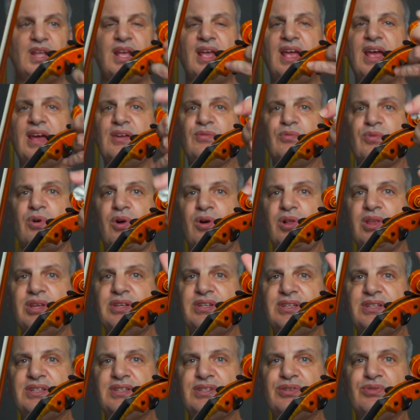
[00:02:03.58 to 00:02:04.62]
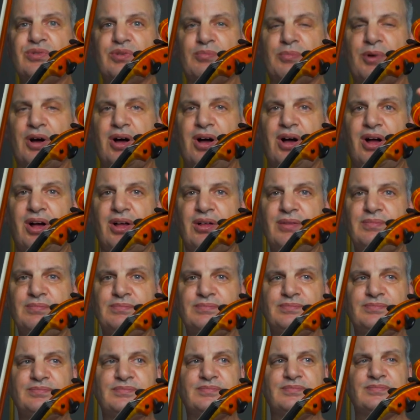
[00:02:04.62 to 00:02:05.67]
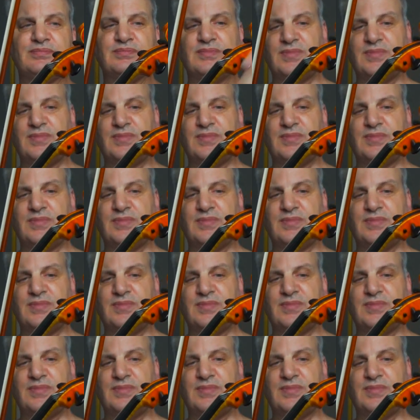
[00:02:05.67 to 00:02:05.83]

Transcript: and roll it into a ball